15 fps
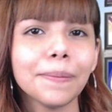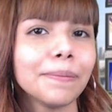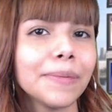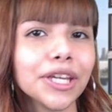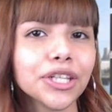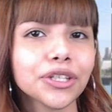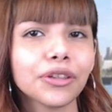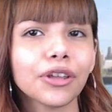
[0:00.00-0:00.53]

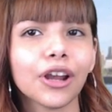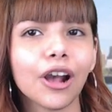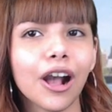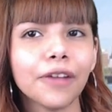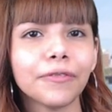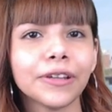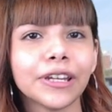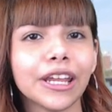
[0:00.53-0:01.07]
Make sure they're
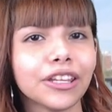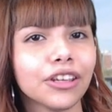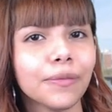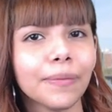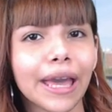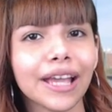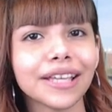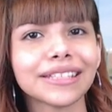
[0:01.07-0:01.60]
off and in your
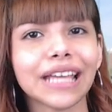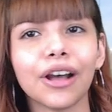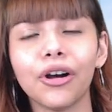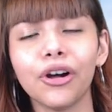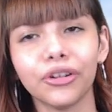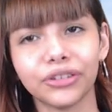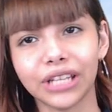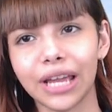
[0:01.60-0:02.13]
bags at
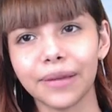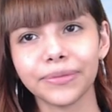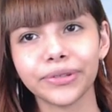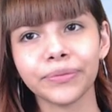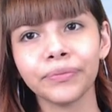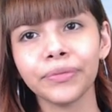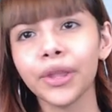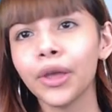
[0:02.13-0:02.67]
all times.